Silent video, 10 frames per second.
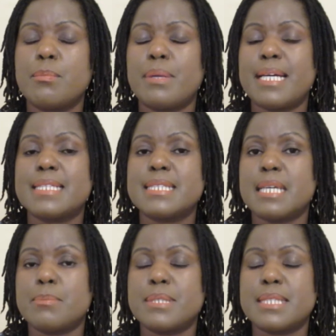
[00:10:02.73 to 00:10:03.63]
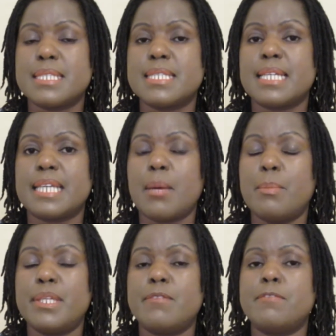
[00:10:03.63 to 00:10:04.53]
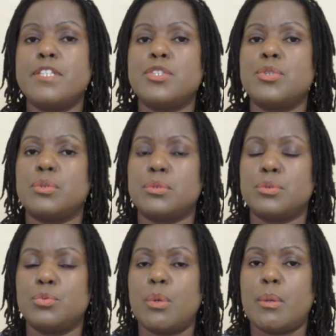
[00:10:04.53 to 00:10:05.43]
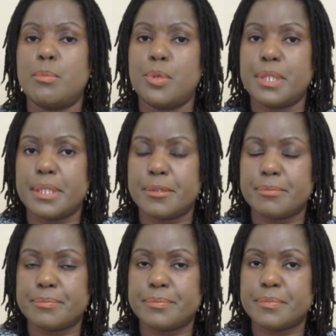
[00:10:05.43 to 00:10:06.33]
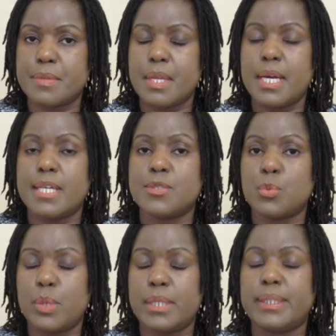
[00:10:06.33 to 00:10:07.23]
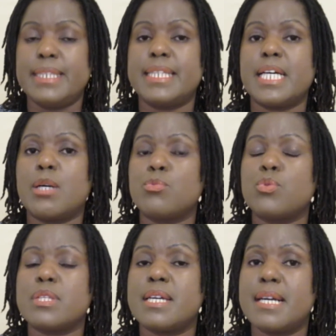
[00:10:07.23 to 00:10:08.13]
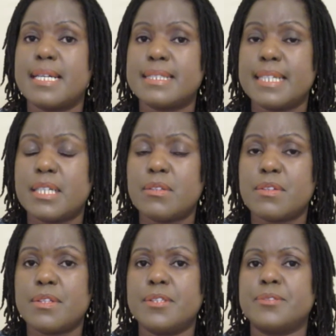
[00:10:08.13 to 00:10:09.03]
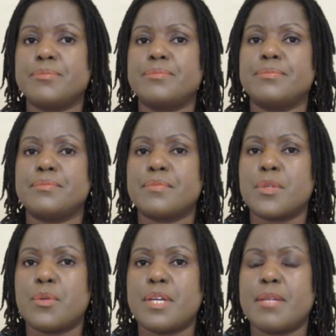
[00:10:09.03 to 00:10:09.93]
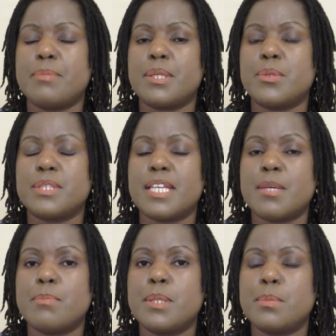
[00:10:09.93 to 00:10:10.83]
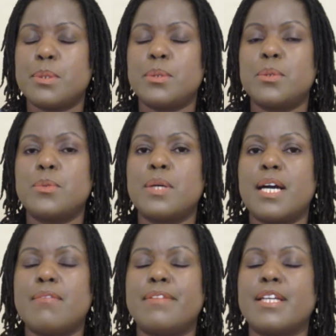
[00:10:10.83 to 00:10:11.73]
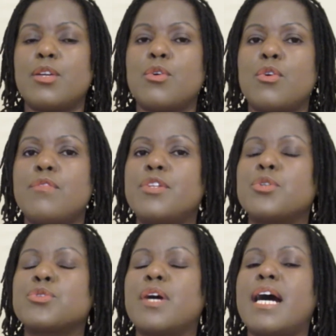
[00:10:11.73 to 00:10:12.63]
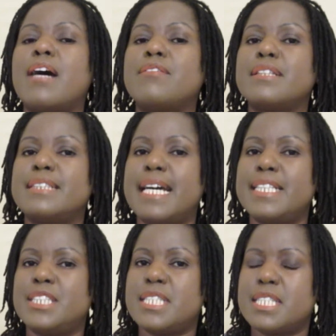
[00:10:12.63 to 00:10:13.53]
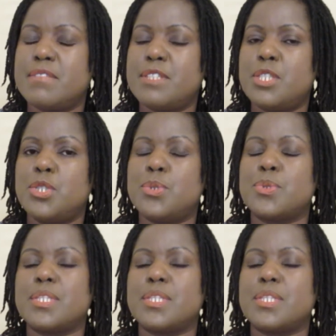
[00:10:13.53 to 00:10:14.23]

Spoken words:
plant substances that are beneficial to our body as well. It helps with gut health, all right, because other people who have the long COVID also have digestive issues.